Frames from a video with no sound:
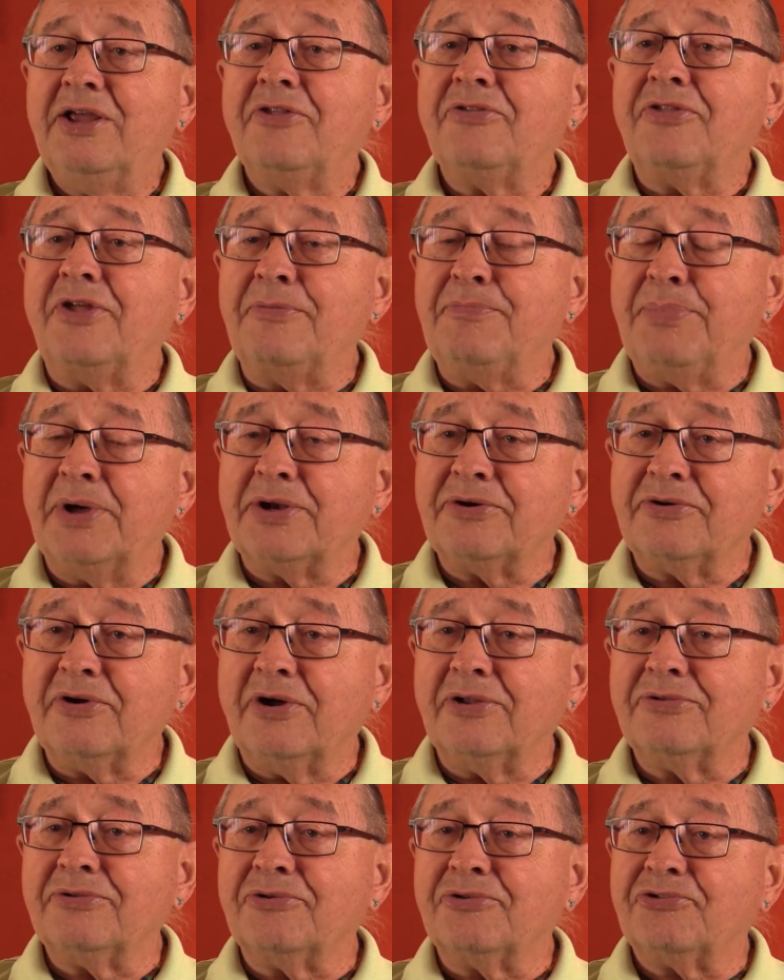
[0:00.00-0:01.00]
they better
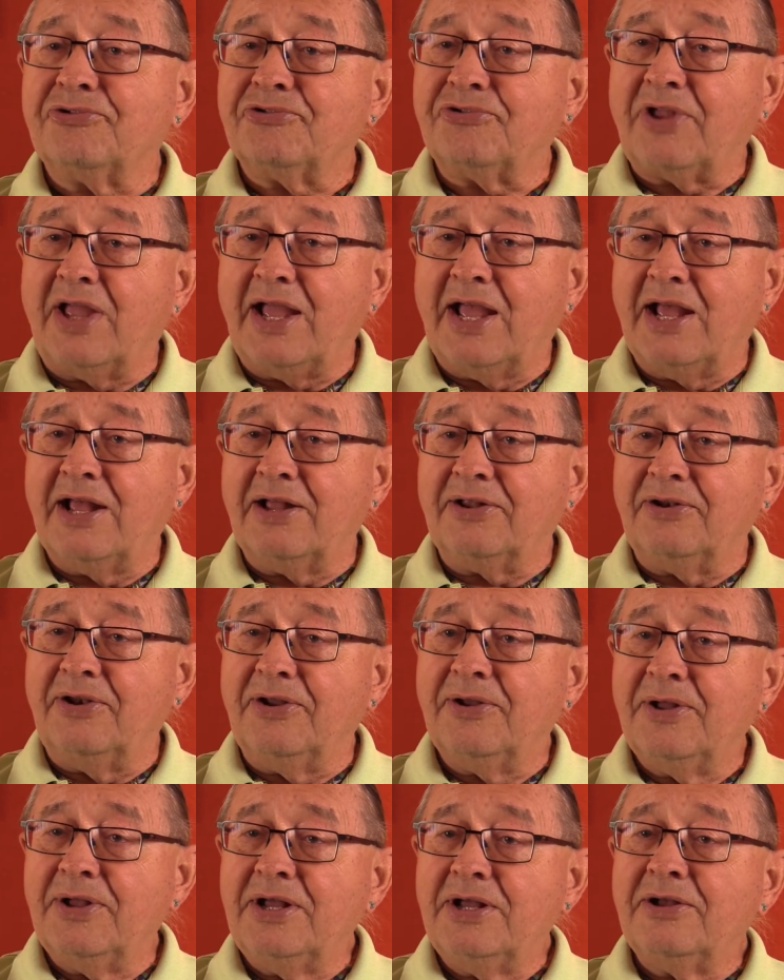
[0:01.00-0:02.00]
understand
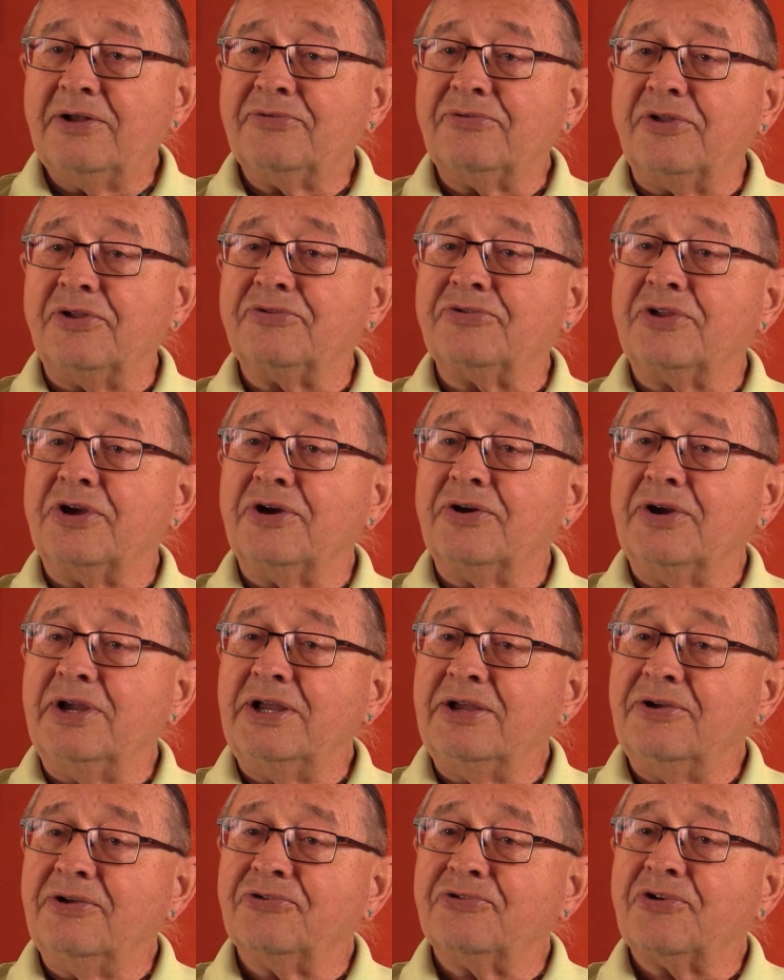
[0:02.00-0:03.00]
that there
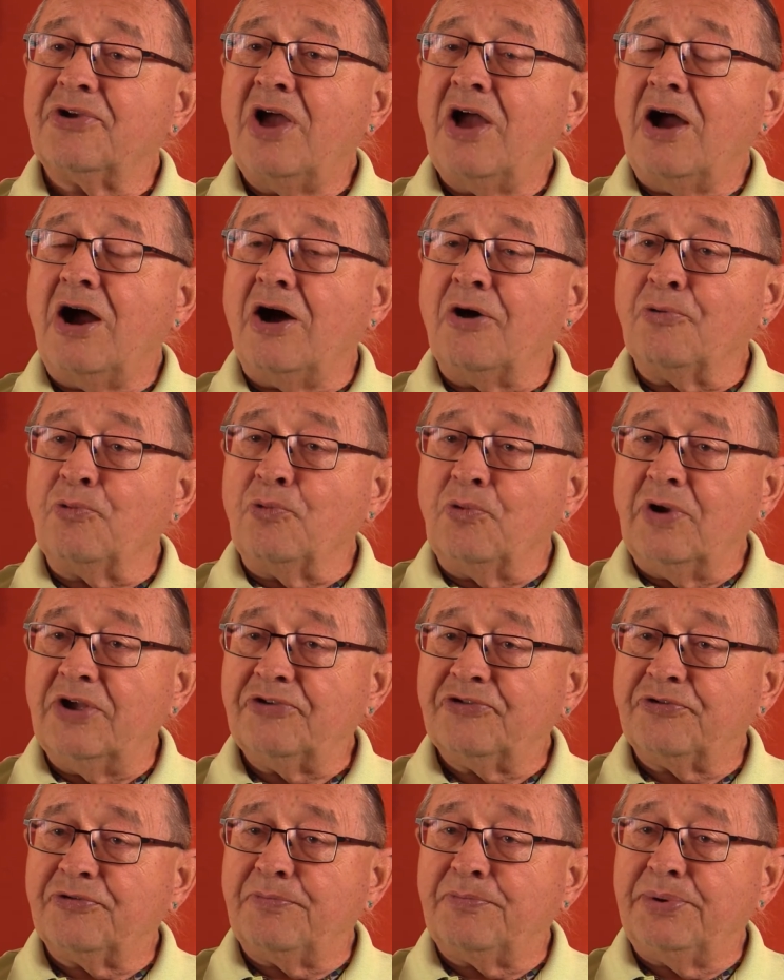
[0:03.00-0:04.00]
is a
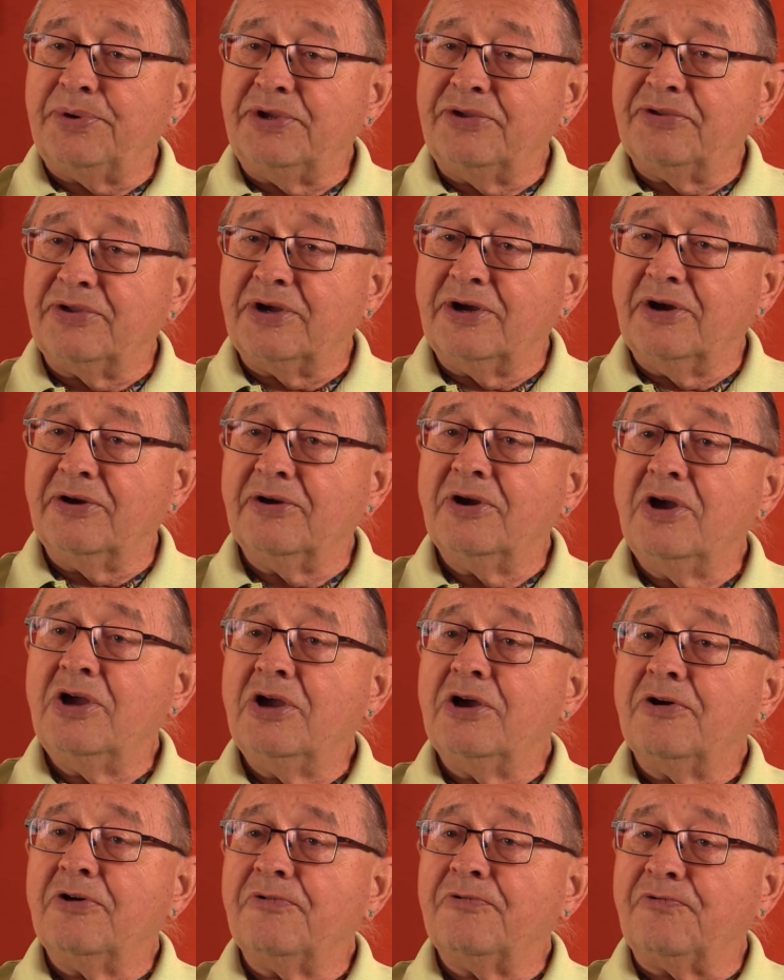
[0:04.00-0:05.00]
recipe there
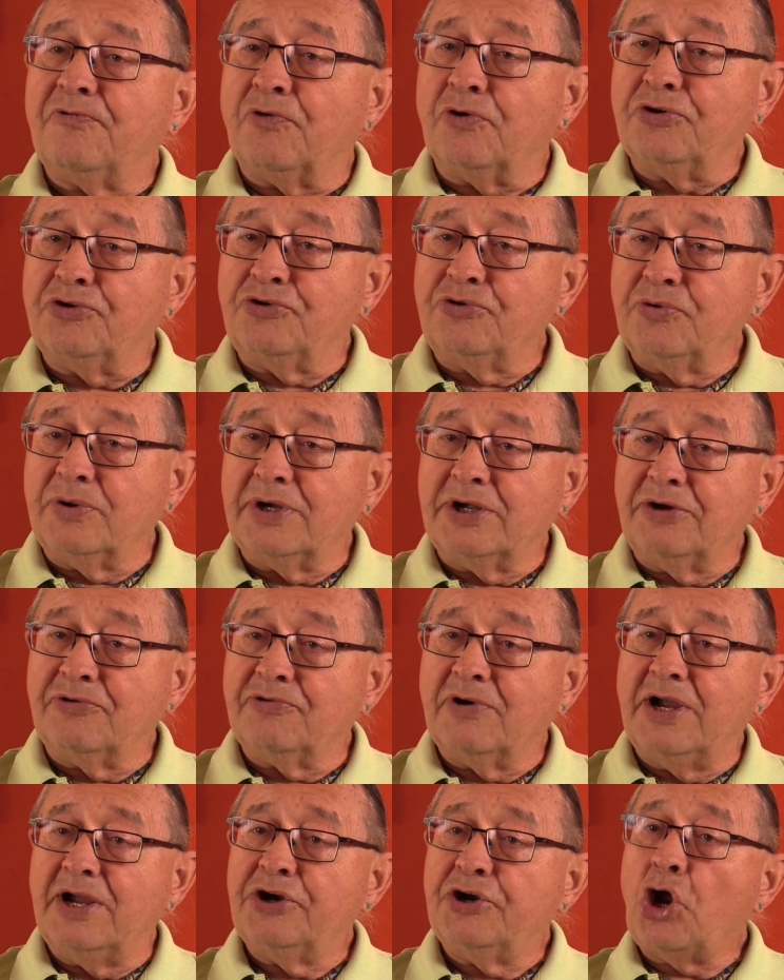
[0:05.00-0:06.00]
for doing
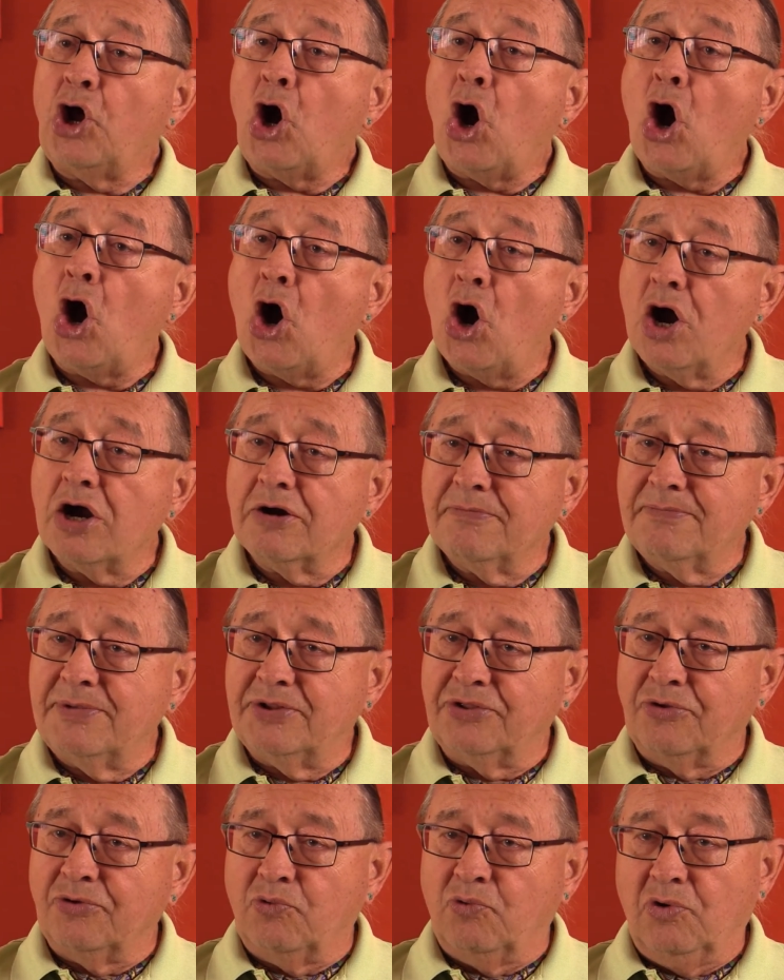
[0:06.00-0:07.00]
great harm
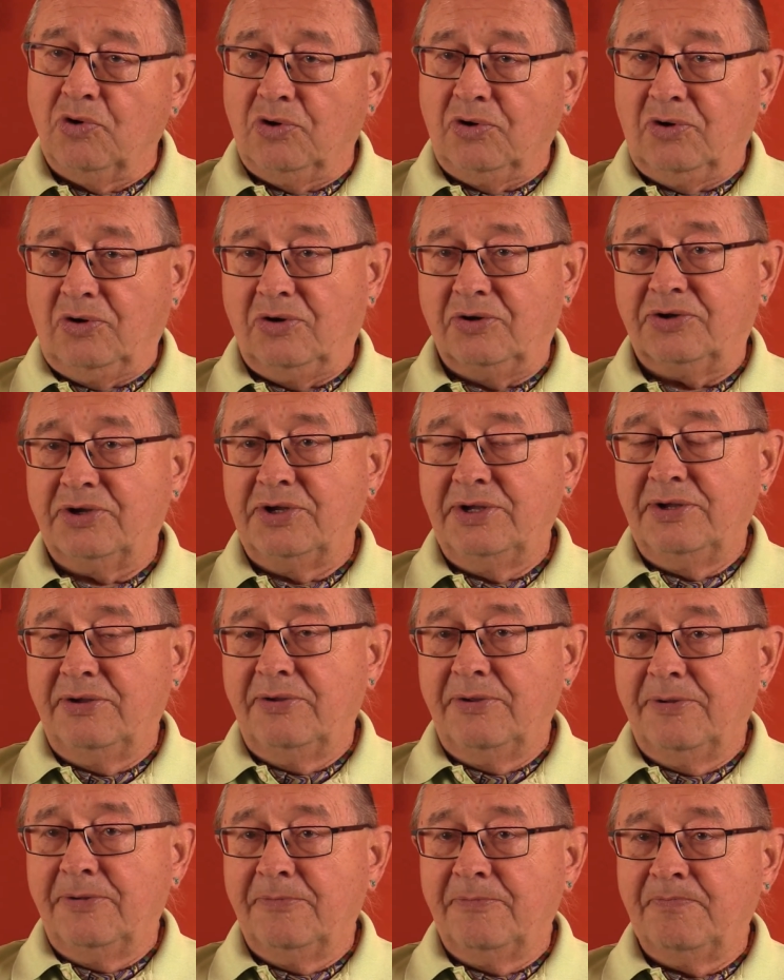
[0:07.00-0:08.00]
in the world,
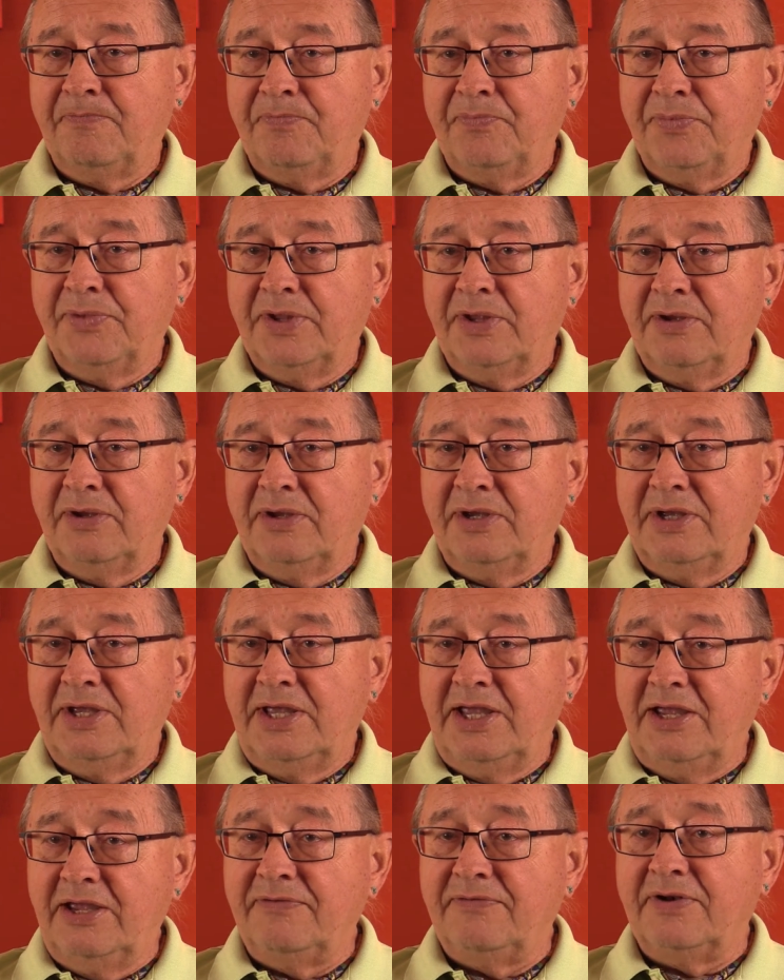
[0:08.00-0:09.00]

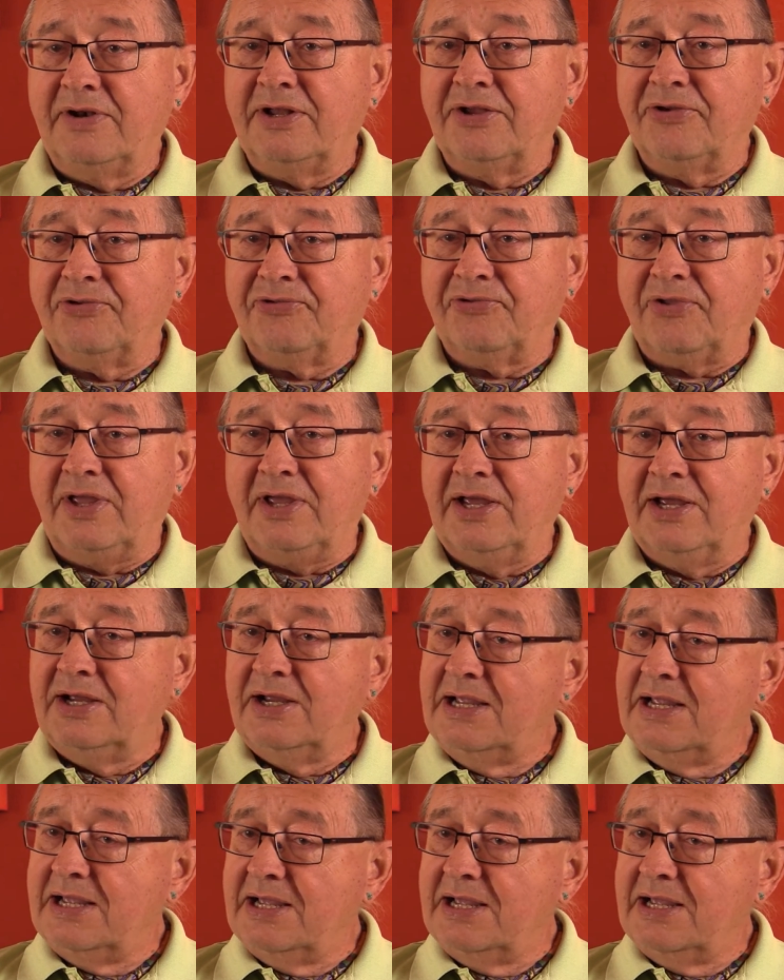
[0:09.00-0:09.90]
even as they